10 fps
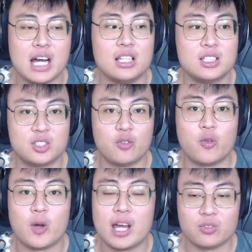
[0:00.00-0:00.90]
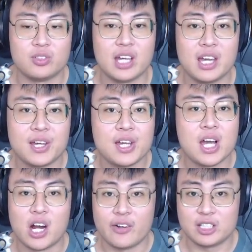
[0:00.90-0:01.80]
other software out there.
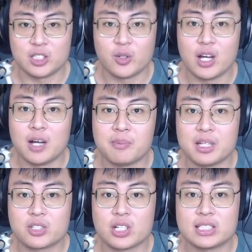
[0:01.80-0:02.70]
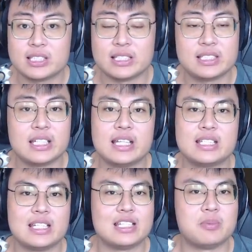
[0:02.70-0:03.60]
Alright, so as you guys see,
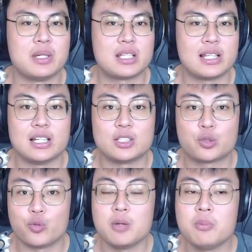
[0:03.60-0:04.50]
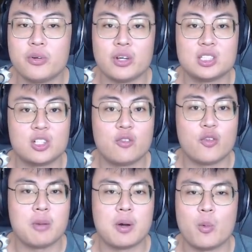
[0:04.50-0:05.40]
this is basically a screen mirroring
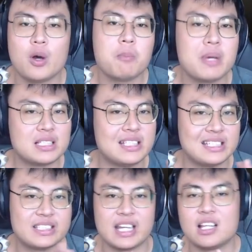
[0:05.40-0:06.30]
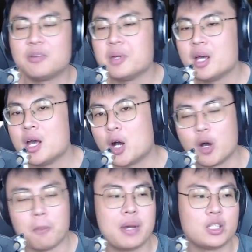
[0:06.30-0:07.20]
software, but what makes this stand out
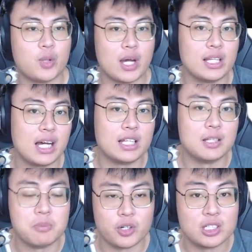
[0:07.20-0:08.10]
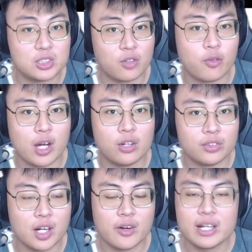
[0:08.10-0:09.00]
compared to any other mirroring software out
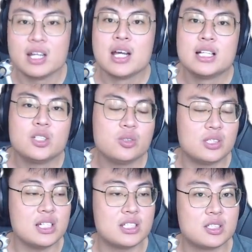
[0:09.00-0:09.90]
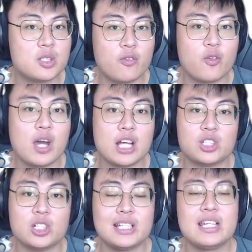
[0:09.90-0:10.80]
there? Alright, so this software
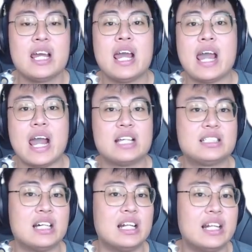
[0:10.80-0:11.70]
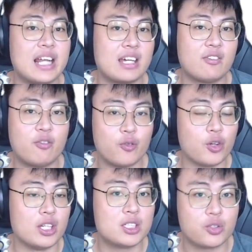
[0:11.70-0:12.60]
actually has a
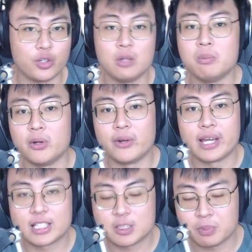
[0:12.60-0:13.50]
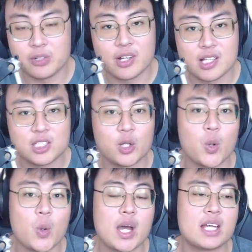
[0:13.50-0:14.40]
lag-free screen mirroring experience, so
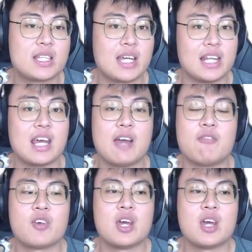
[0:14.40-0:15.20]
you guys can have